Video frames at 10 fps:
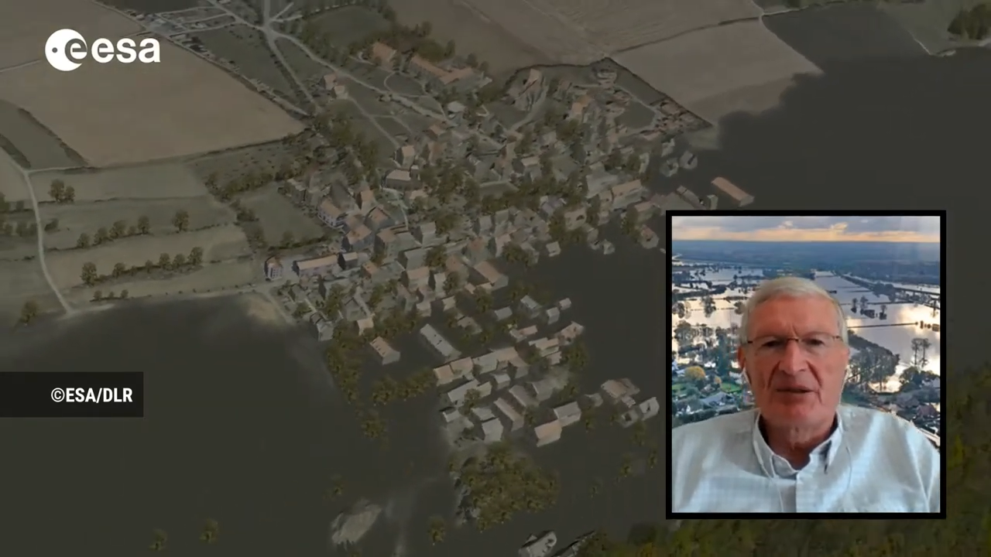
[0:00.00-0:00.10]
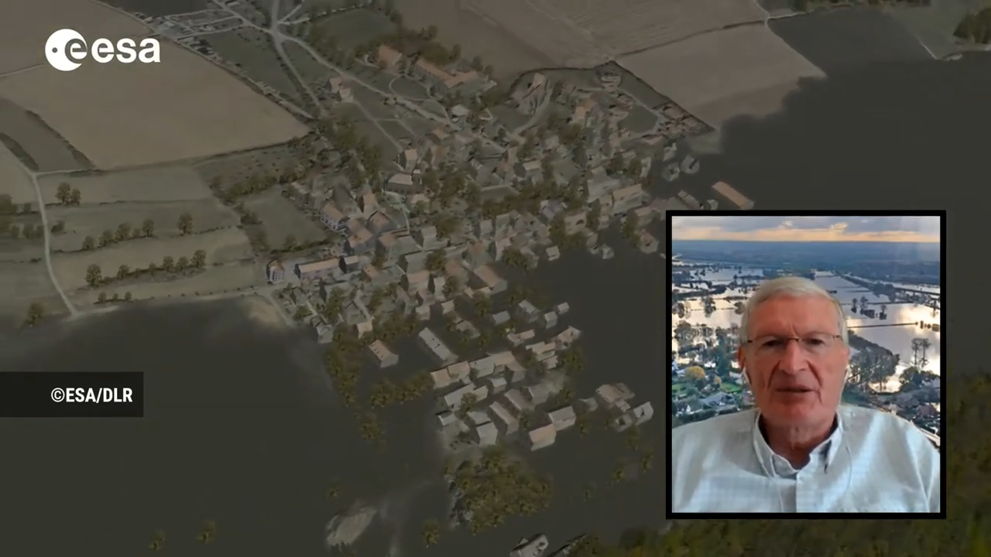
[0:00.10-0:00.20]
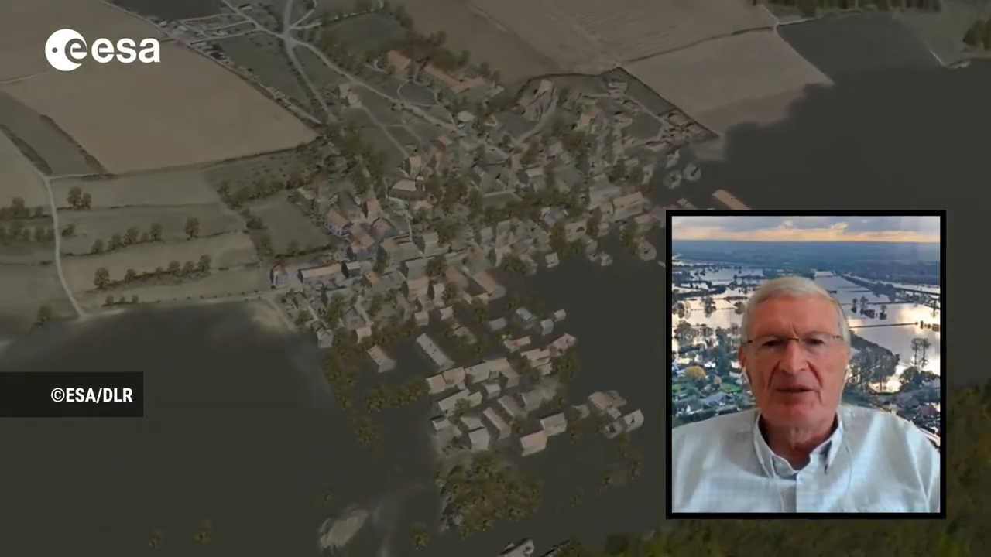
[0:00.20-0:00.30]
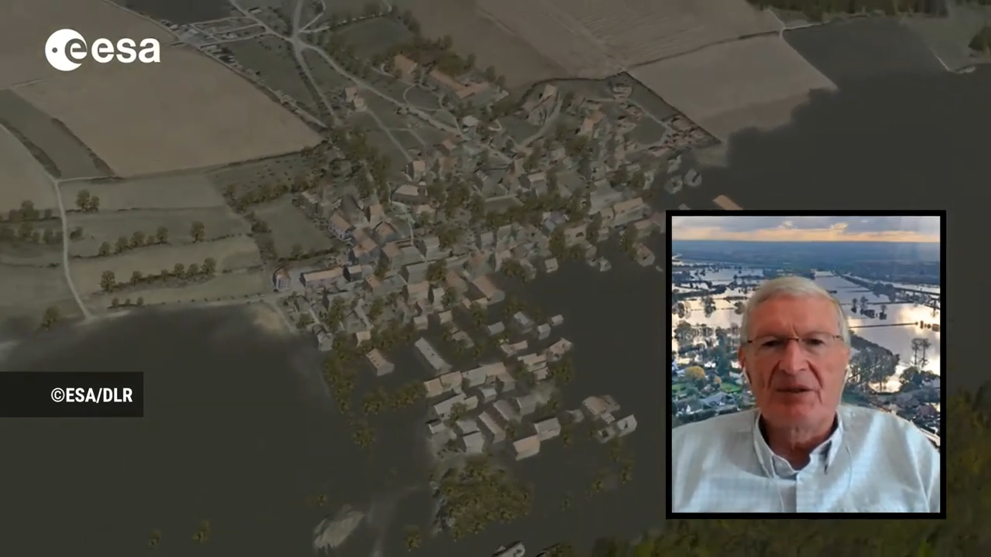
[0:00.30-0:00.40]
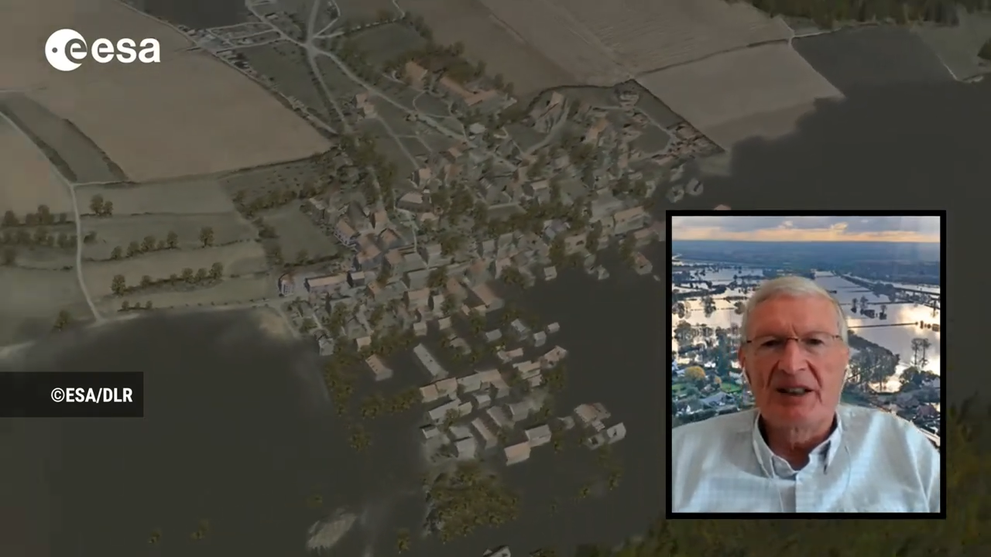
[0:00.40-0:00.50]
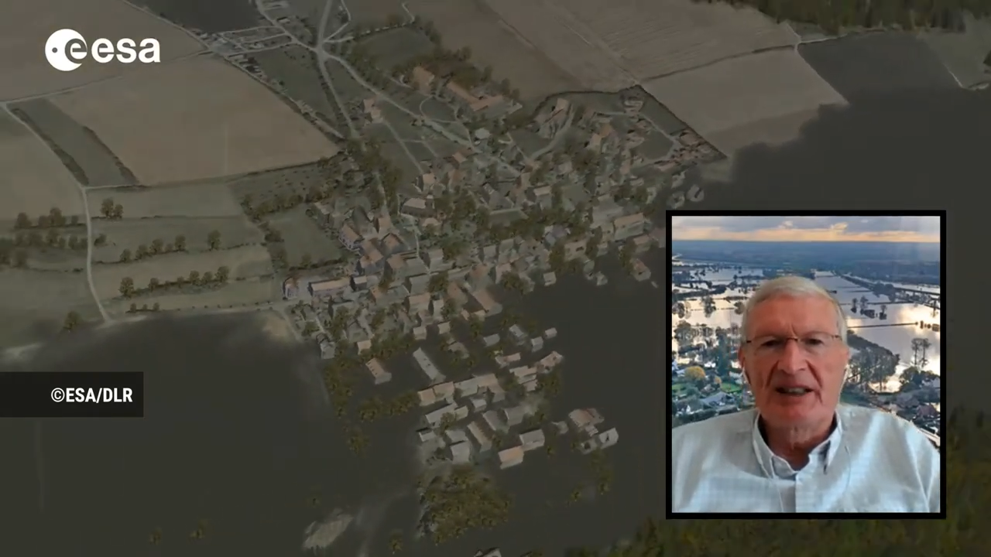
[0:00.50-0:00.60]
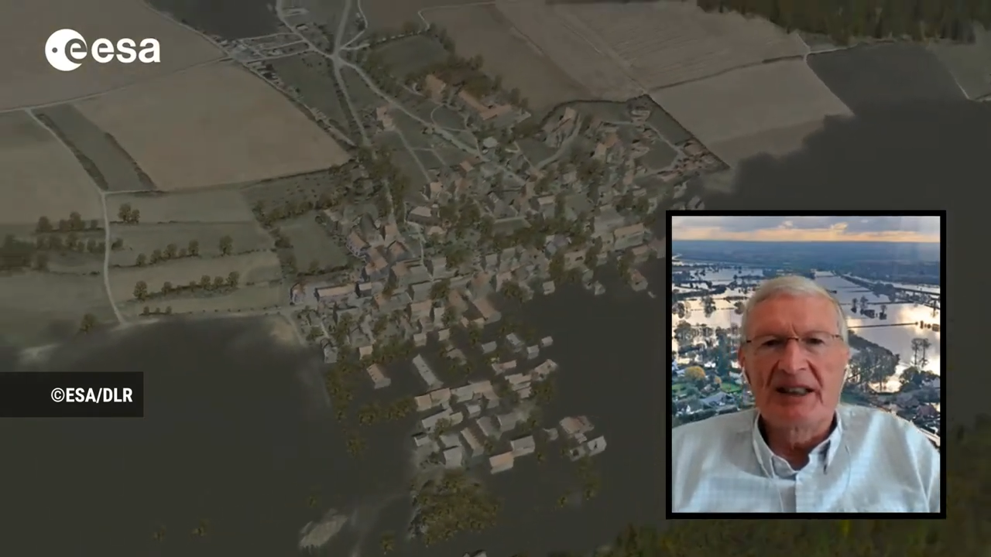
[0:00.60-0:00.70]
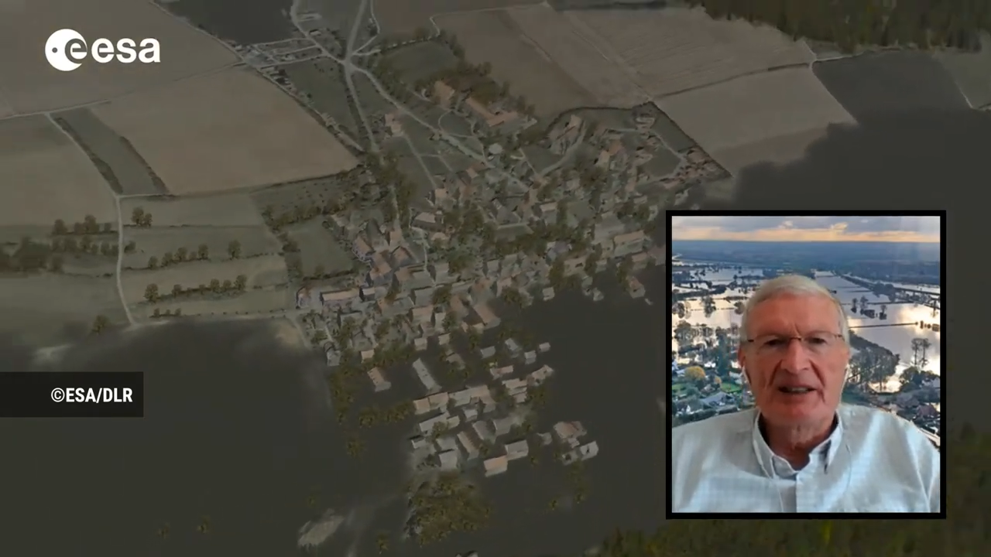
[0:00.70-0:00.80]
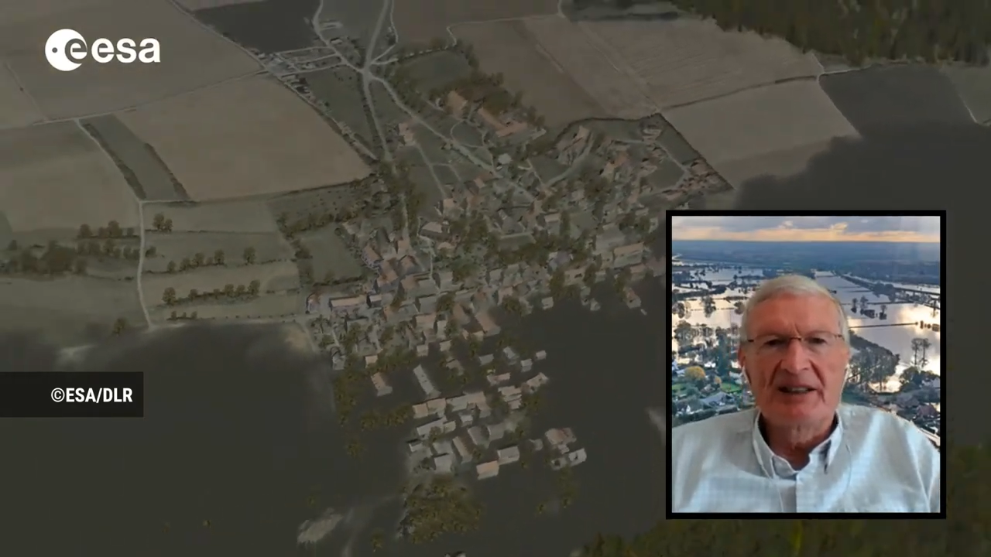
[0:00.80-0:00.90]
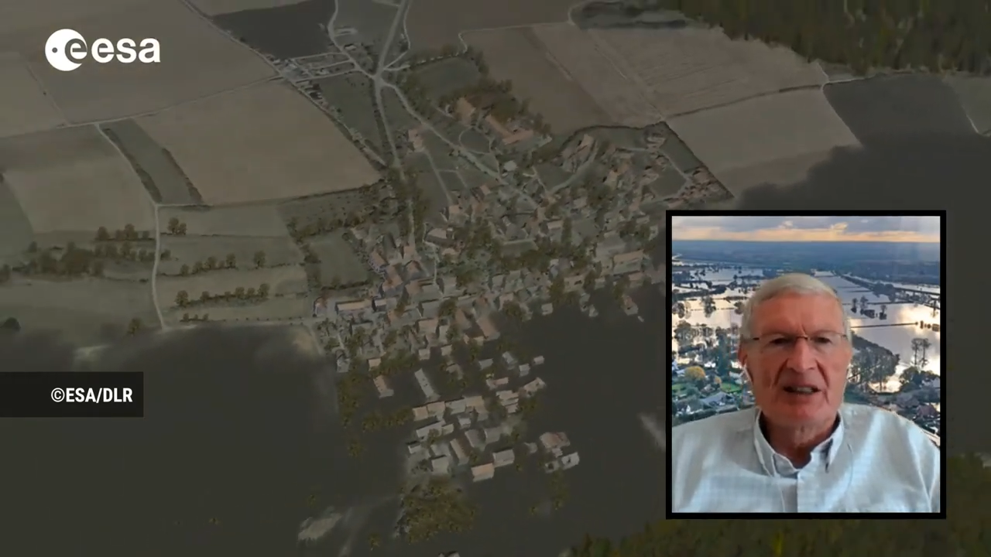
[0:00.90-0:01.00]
during flooding,